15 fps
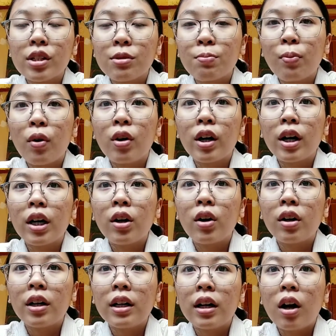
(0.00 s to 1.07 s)
spoken
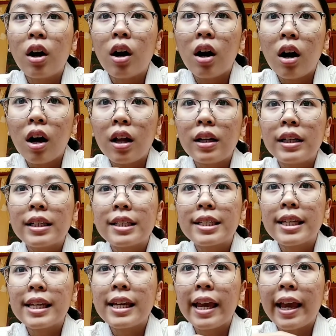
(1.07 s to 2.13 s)
on the
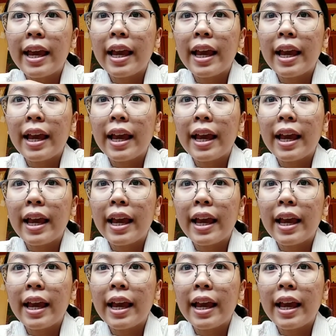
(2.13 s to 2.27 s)
sea